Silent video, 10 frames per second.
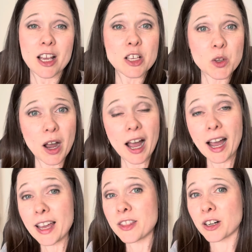So
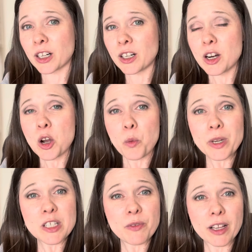either we
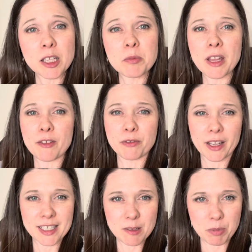develop that
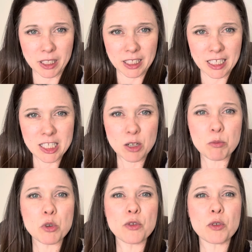flexibility to
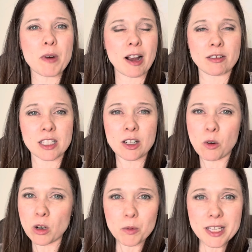move around it,
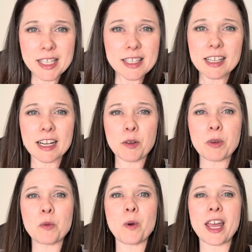or we sit and we
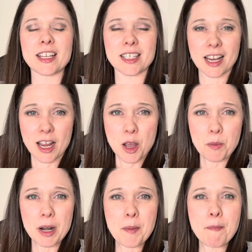wait.
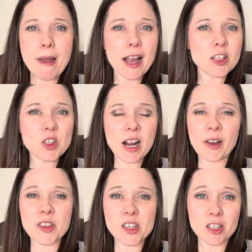But imagine how
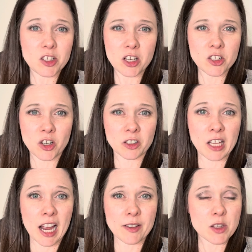this could change our
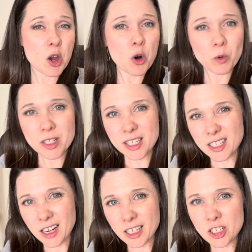lives. We're
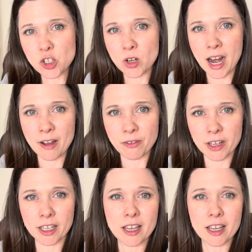stuck in traffic.